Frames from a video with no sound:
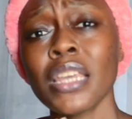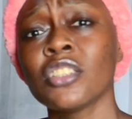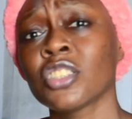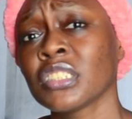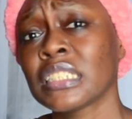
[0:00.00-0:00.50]

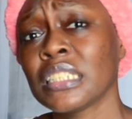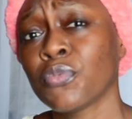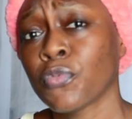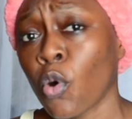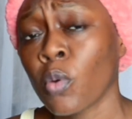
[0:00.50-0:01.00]
sudsy
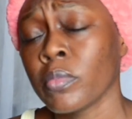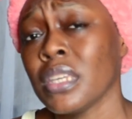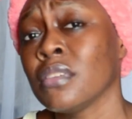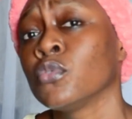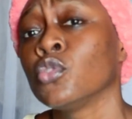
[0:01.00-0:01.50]
form,
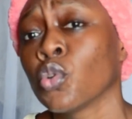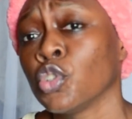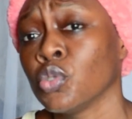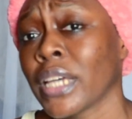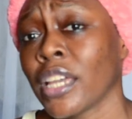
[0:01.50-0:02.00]
even though
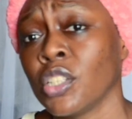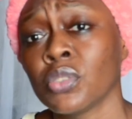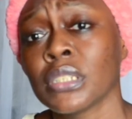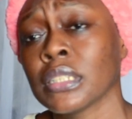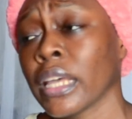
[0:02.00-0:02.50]
you
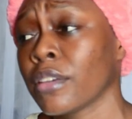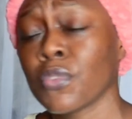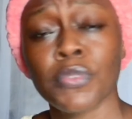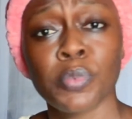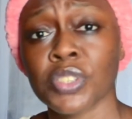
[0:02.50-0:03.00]
dilute it like
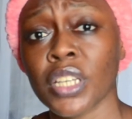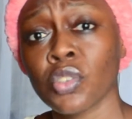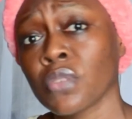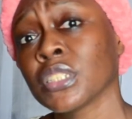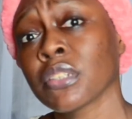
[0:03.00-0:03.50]
50% or
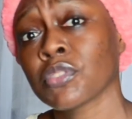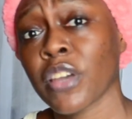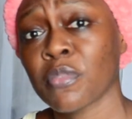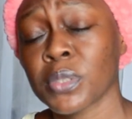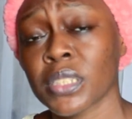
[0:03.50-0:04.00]
even
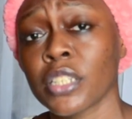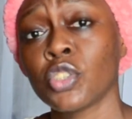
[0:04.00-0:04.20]
75%,